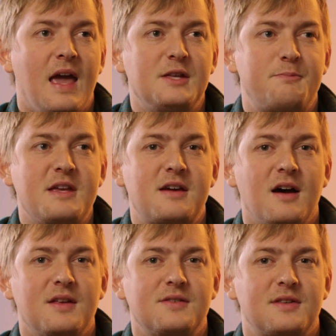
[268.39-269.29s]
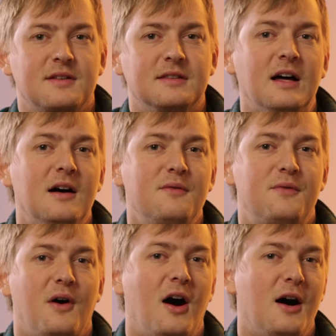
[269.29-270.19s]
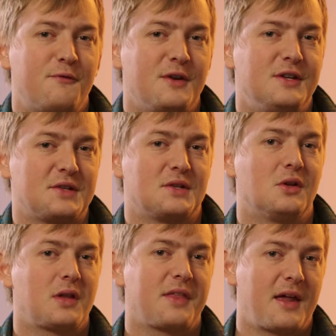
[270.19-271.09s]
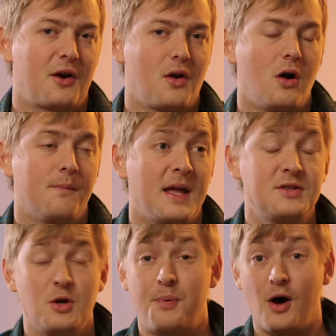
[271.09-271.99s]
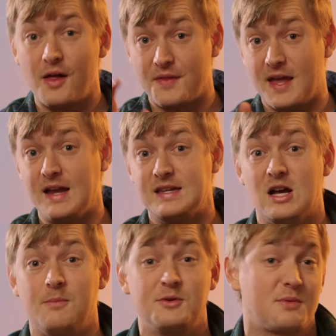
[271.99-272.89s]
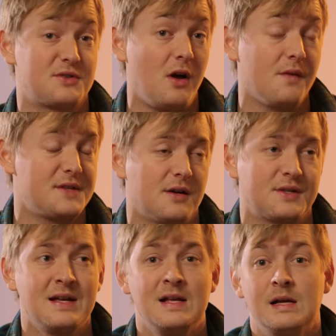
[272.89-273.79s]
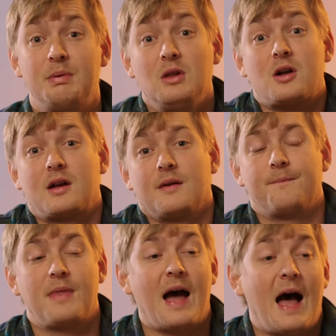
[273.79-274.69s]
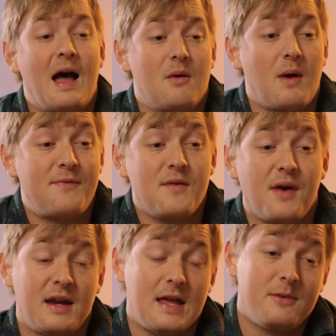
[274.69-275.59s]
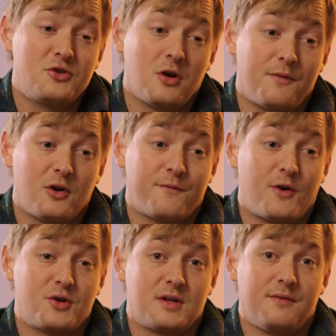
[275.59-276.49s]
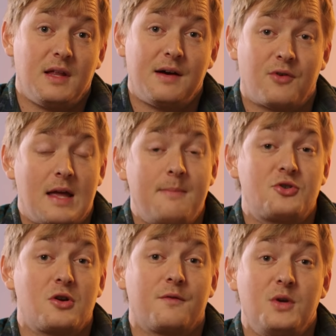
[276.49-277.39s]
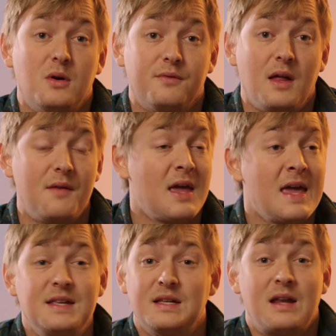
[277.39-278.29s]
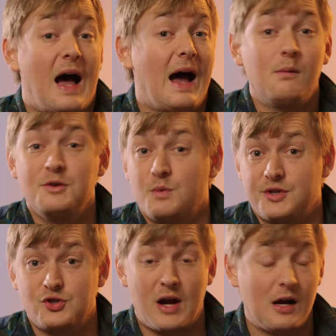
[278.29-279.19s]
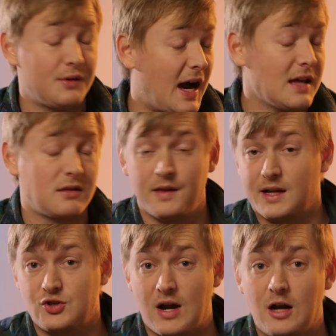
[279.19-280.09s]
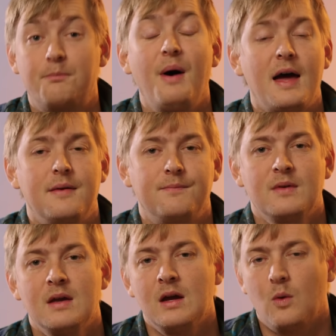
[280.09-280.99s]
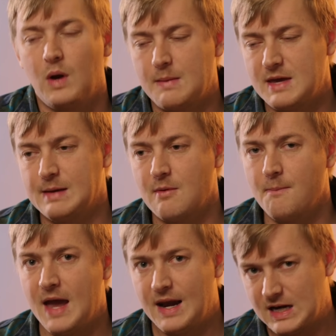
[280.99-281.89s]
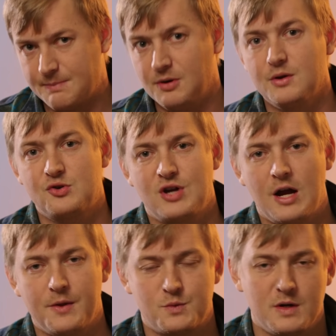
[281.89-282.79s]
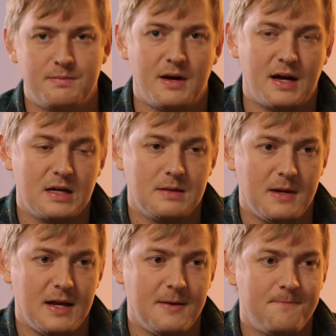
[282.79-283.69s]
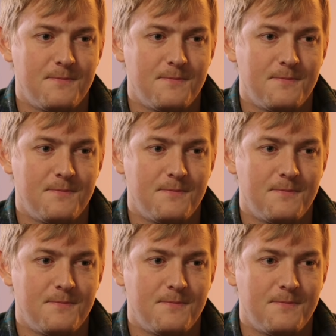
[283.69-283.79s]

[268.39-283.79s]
is because love often doesn't look like that at all. And so Paul at the end, he almost resolves, he goes, but look, if you've got an immature ver- version of love or an immature view of love, he said, I was once a child, I thought like a child, but when I became a man, I had to put those childish ways behind me.